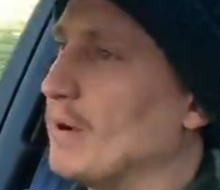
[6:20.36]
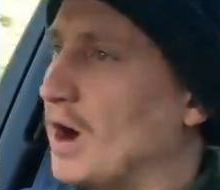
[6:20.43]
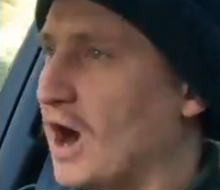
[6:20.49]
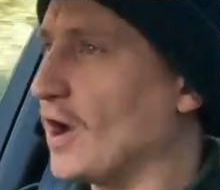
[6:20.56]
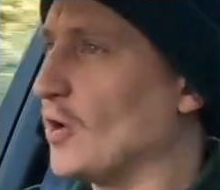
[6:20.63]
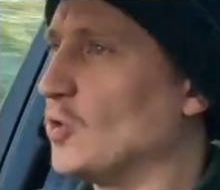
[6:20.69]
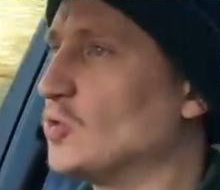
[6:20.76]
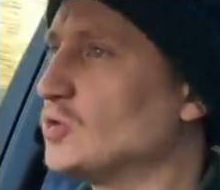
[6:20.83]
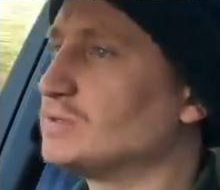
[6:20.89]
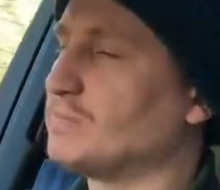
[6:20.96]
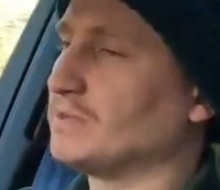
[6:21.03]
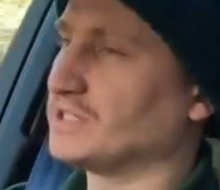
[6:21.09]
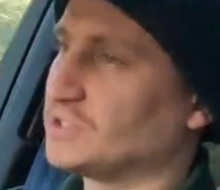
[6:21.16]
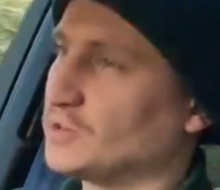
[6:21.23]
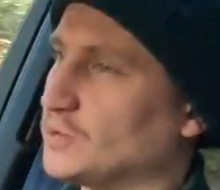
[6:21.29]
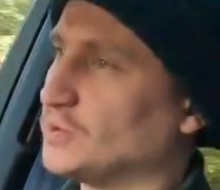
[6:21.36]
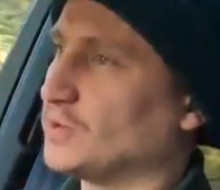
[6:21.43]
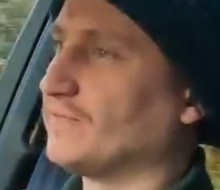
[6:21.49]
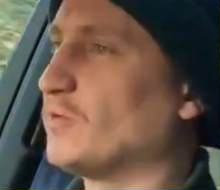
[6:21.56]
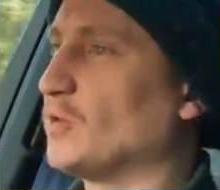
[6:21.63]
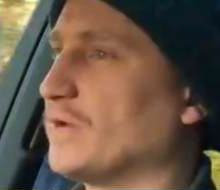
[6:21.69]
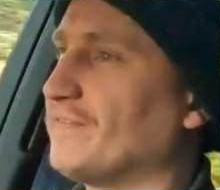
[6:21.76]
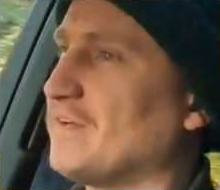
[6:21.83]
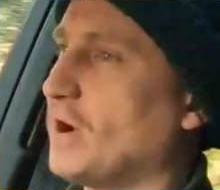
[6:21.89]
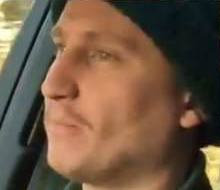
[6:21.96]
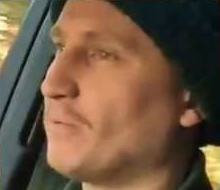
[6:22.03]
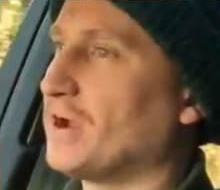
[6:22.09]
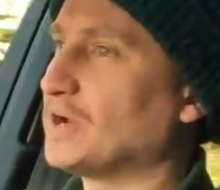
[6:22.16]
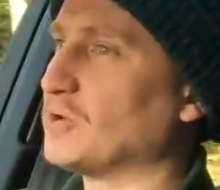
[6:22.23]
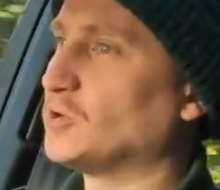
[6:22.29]
miles, but it's 245
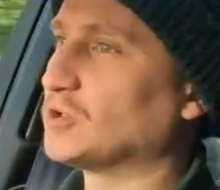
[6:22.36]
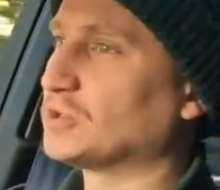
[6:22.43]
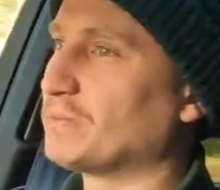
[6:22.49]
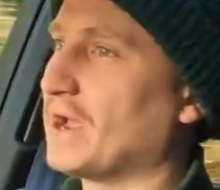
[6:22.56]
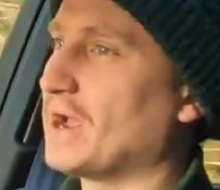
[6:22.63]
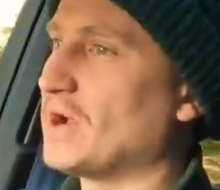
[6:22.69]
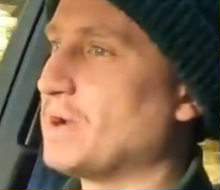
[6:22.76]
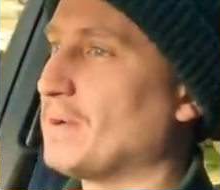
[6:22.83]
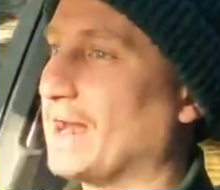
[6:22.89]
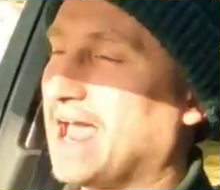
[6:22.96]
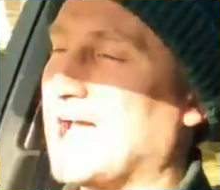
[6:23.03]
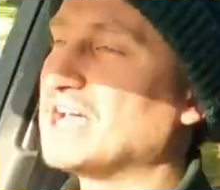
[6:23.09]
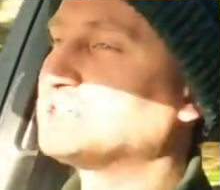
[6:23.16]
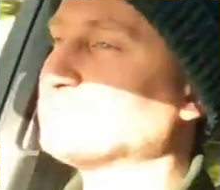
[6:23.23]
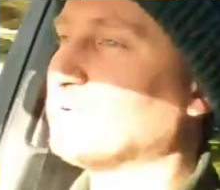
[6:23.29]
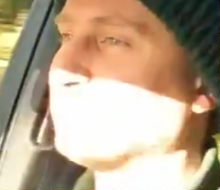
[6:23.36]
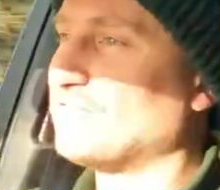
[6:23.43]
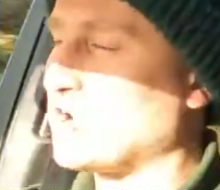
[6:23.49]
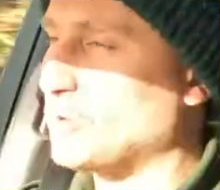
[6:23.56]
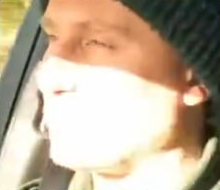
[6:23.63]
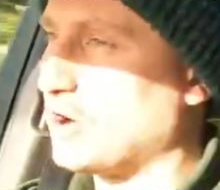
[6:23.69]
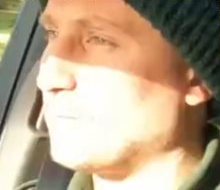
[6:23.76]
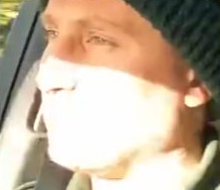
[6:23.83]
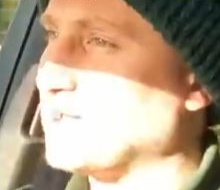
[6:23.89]
brake horsepower and it hasn't been very well